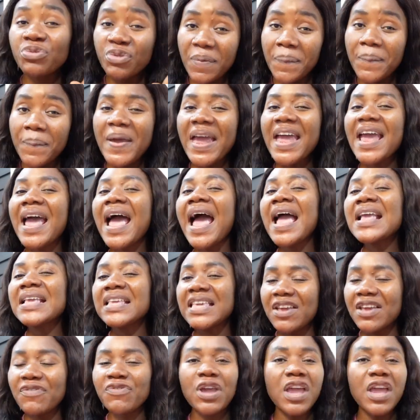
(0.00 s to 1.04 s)
repair,
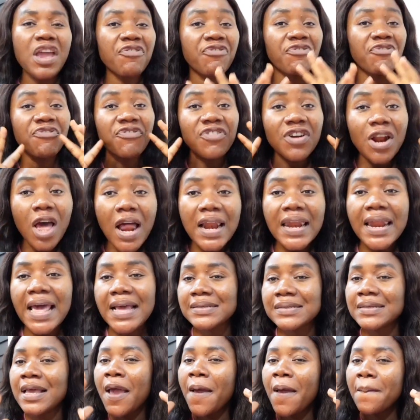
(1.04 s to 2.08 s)
and give you a
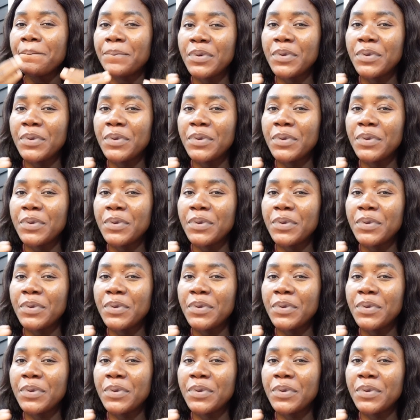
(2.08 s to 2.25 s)
flawless,